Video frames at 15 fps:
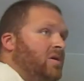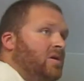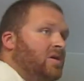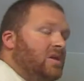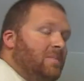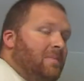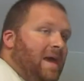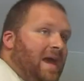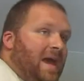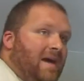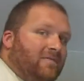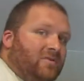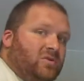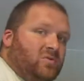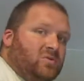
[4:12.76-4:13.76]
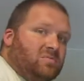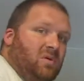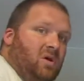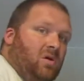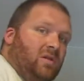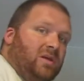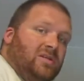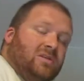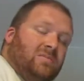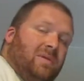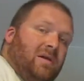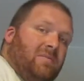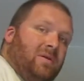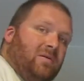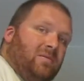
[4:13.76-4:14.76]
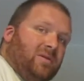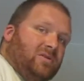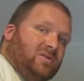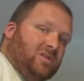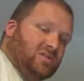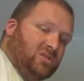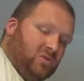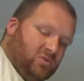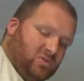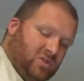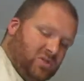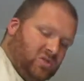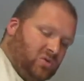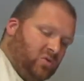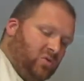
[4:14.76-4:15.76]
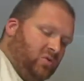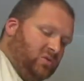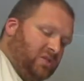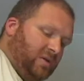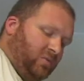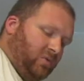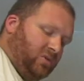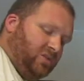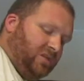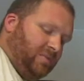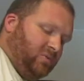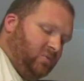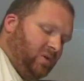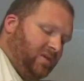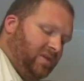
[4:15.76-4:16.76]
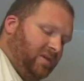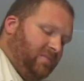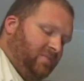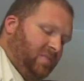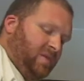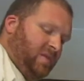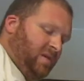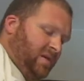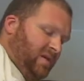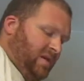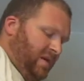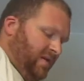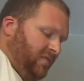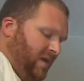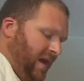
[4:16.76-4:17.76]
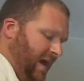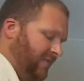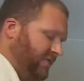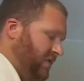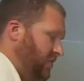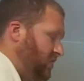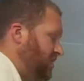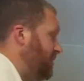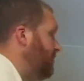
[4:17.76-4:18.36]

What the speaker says: you may have to use mollies. You may be able to just use the screws that were shipped with it. If you have to use the